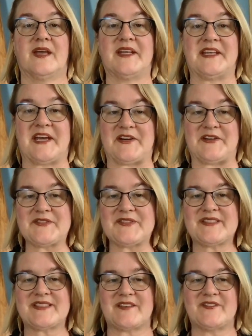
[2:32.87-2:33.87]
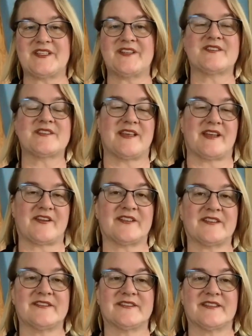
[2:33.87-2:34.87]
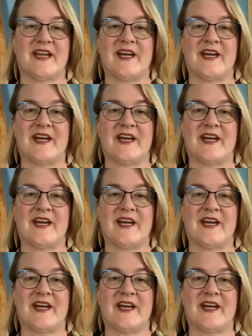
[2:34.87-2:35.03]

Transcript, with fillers: And now, seven years later,